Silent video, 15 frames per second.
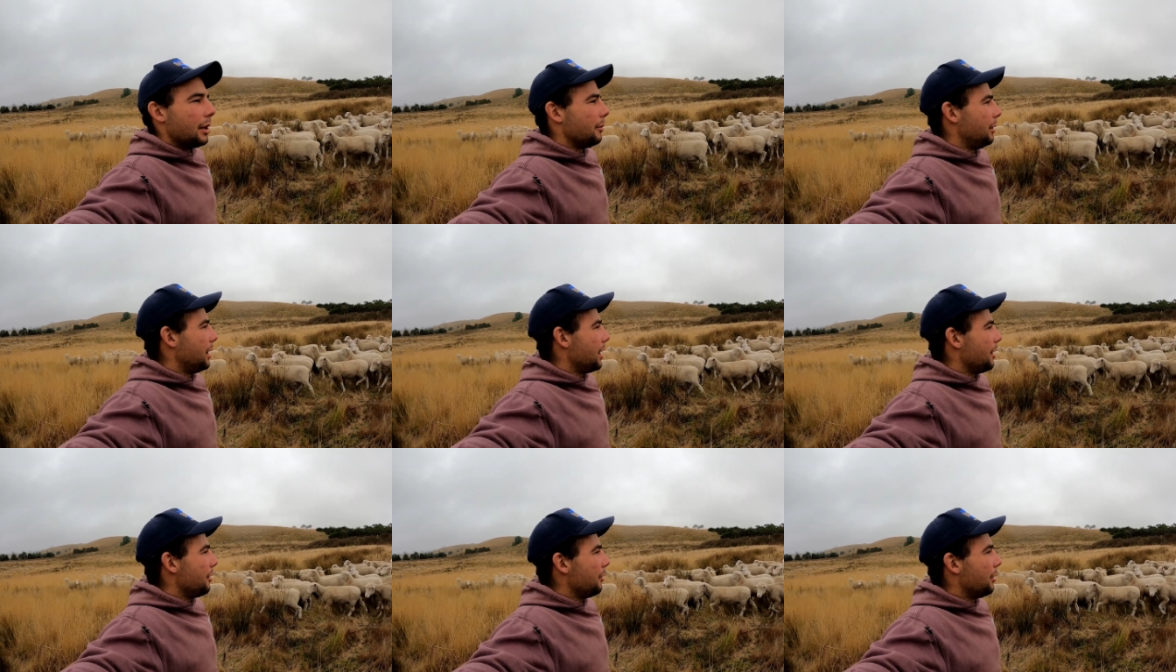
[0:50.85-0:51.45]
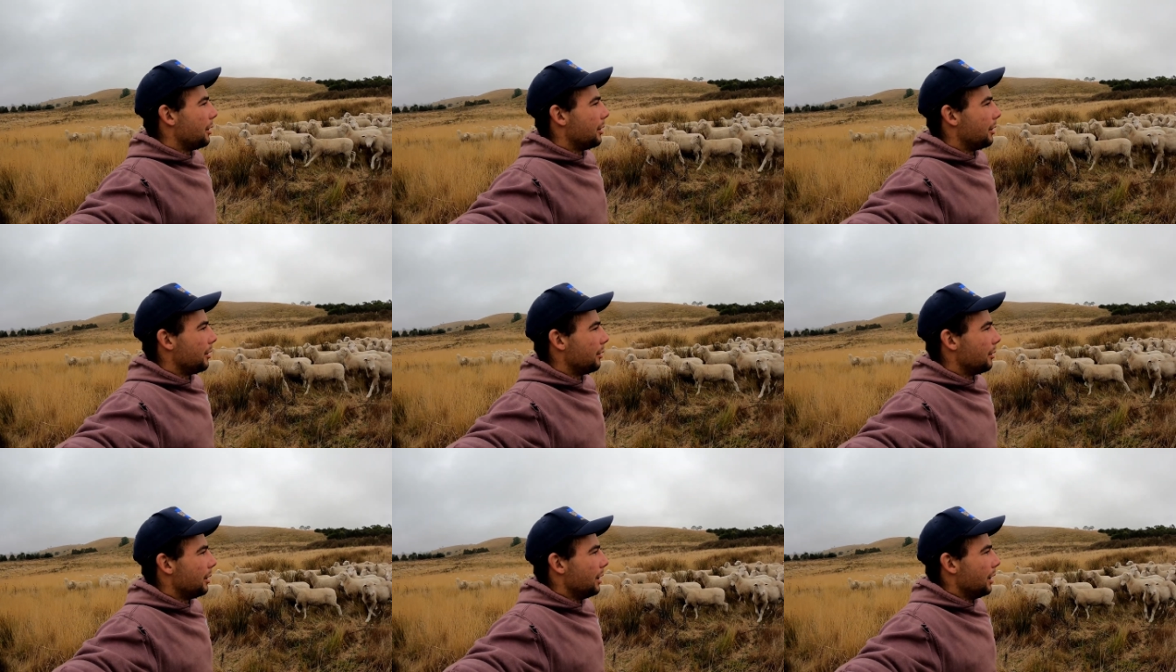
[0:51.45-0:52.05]
that we know
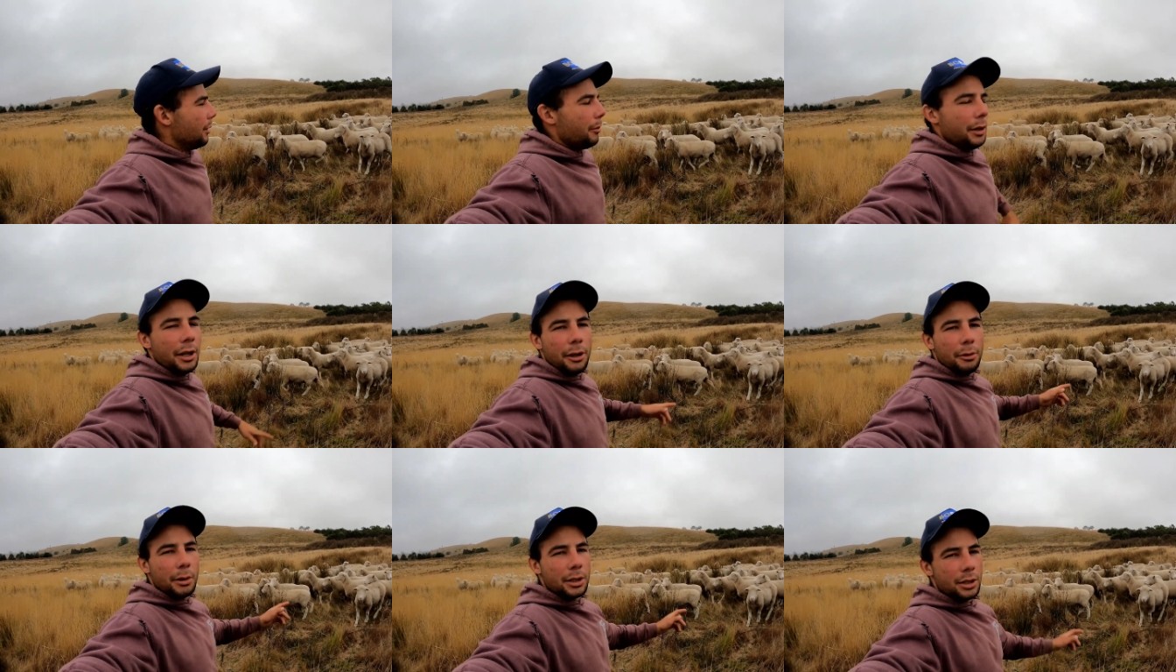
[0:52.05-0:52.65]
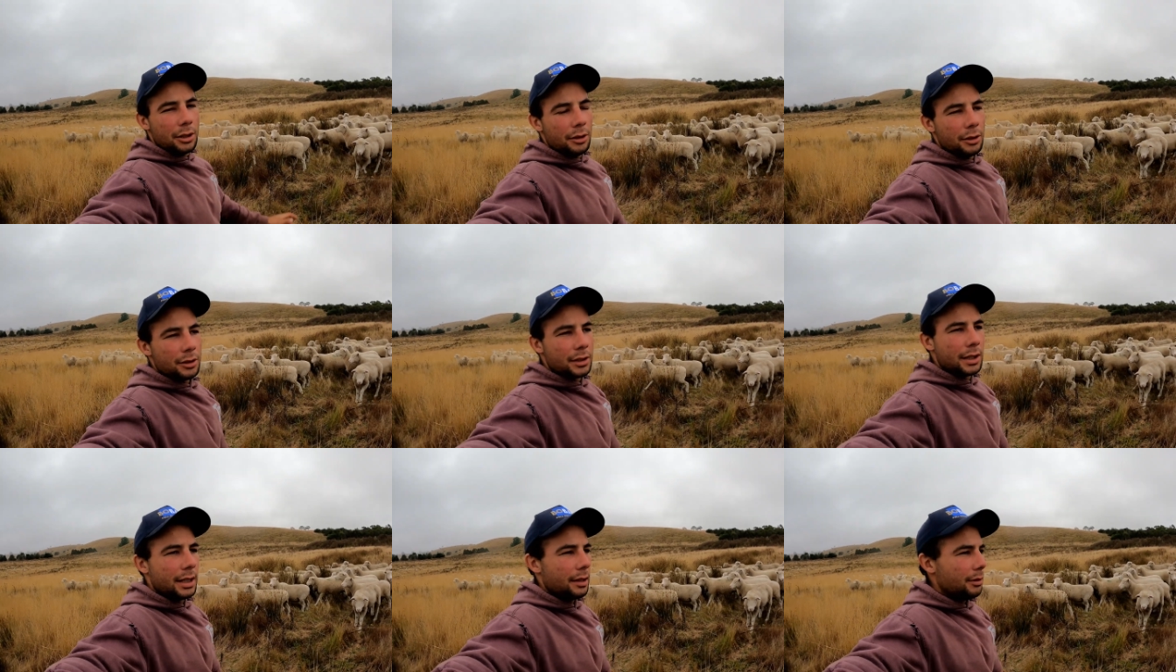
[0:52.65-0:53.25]
which
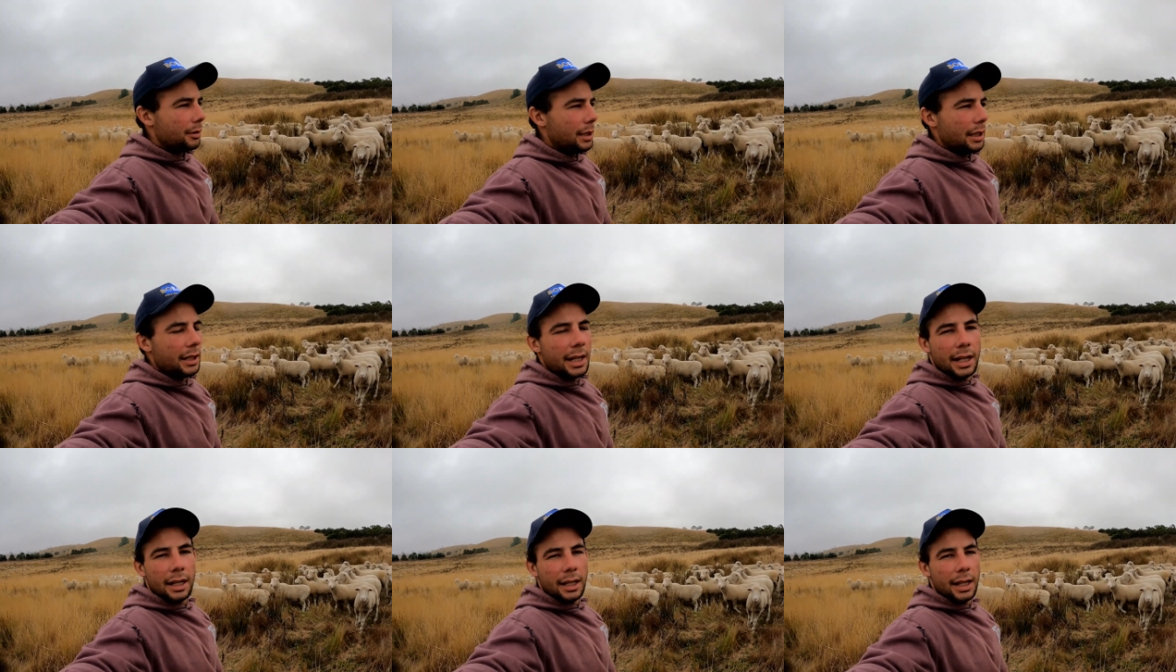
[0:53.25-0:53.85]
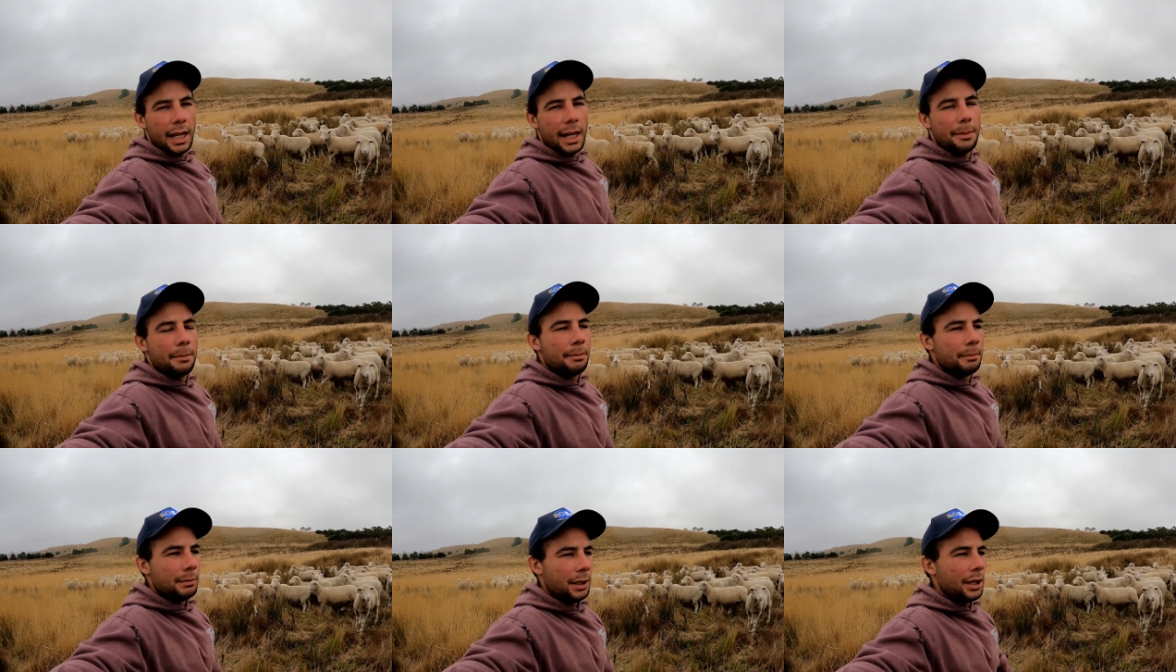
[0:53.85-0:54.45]
ewes didn't get in
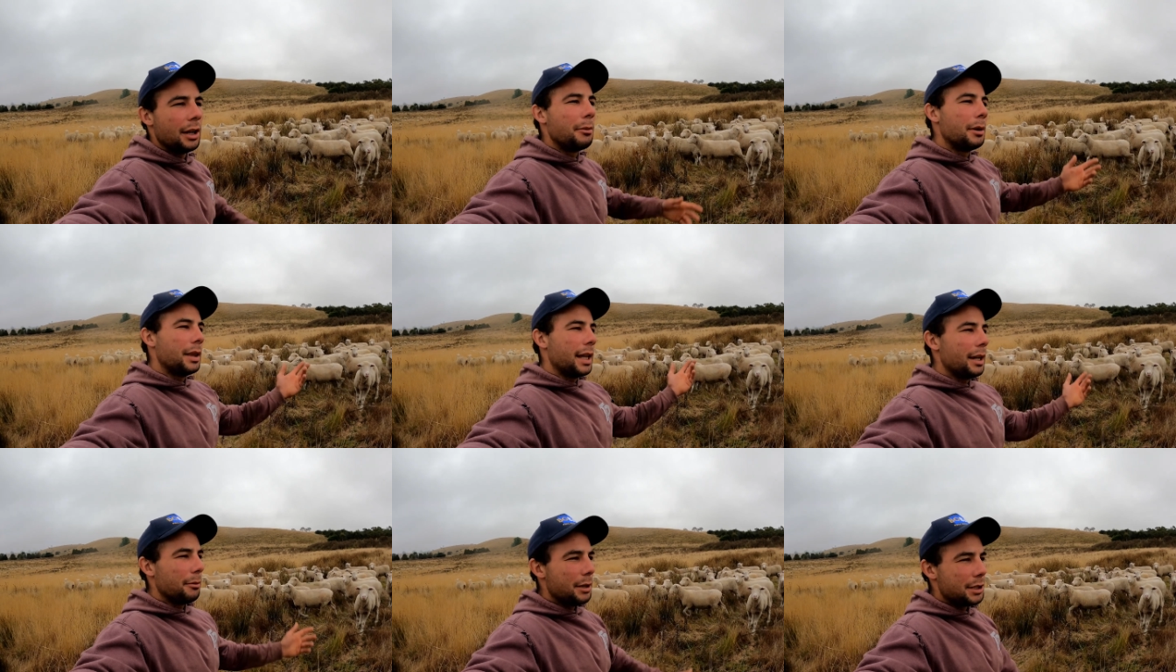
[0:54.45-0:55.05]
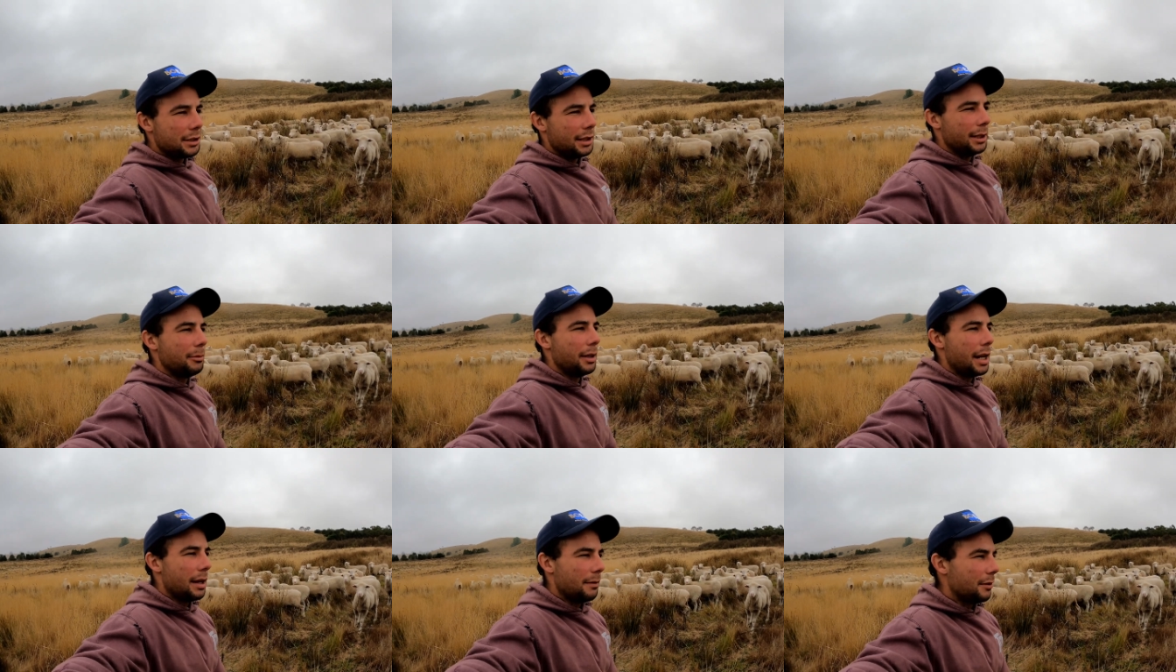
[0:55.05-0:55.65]
lamb, you know, when they originally
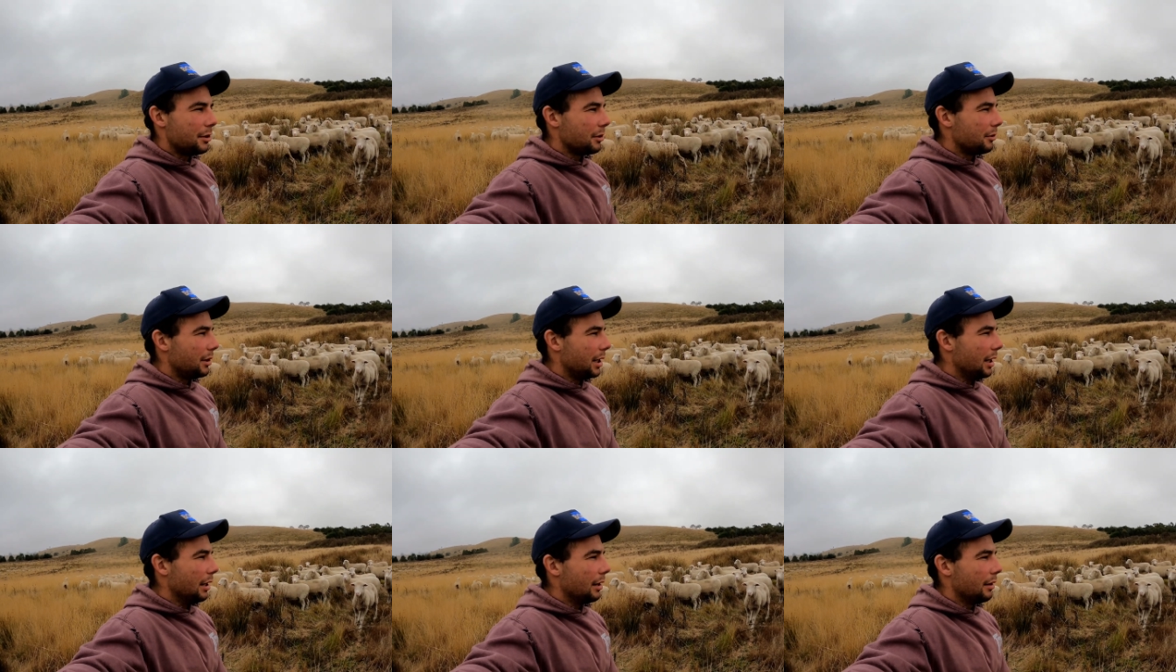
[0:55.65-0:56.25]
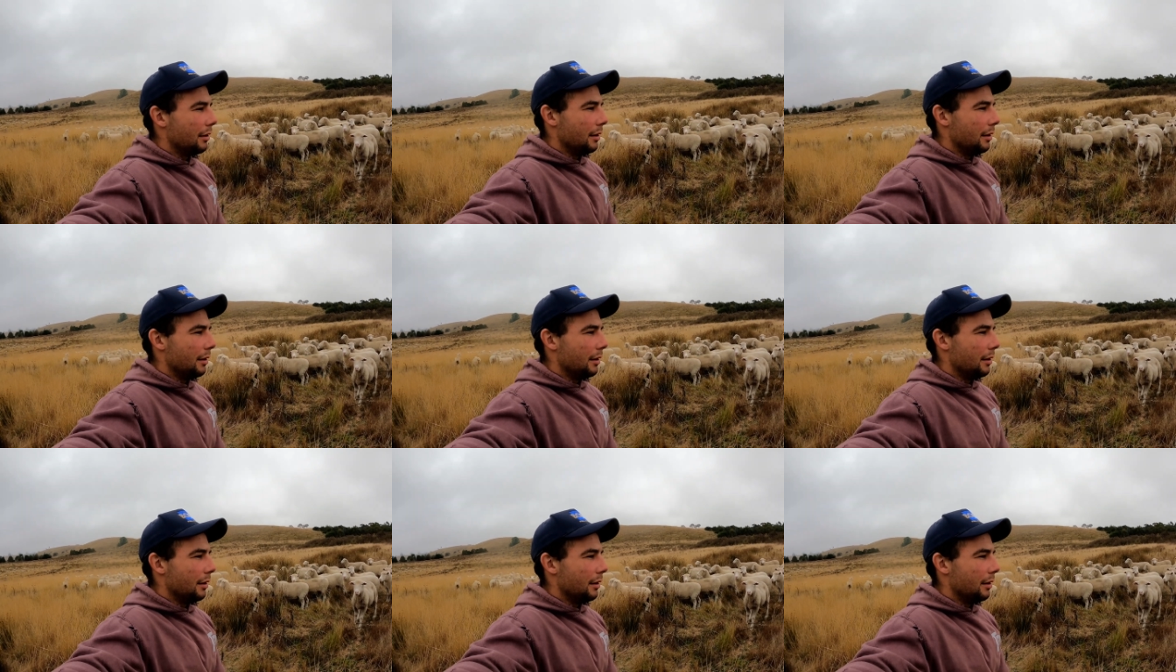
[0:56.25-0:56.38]
went out for joining.